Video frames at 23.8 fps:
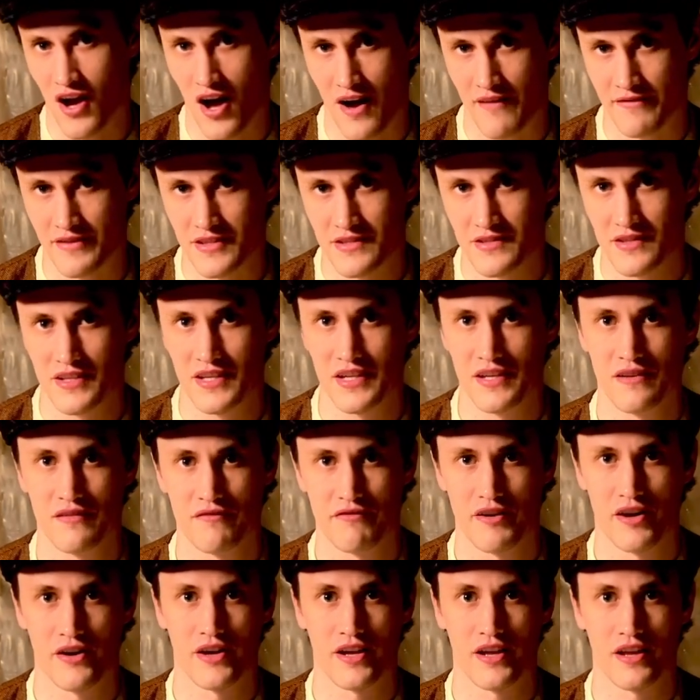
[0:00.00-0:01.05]
obviously
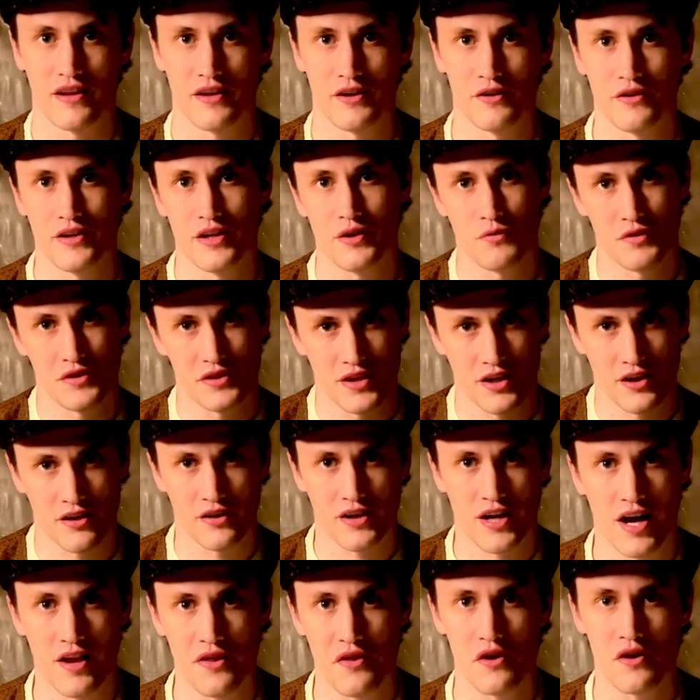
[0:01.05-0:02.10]
very clearly with their
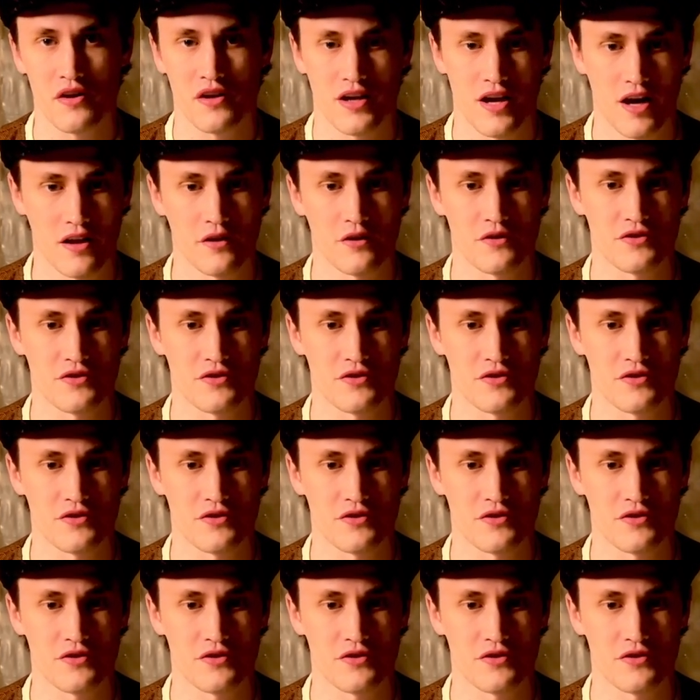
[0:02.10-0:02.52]
color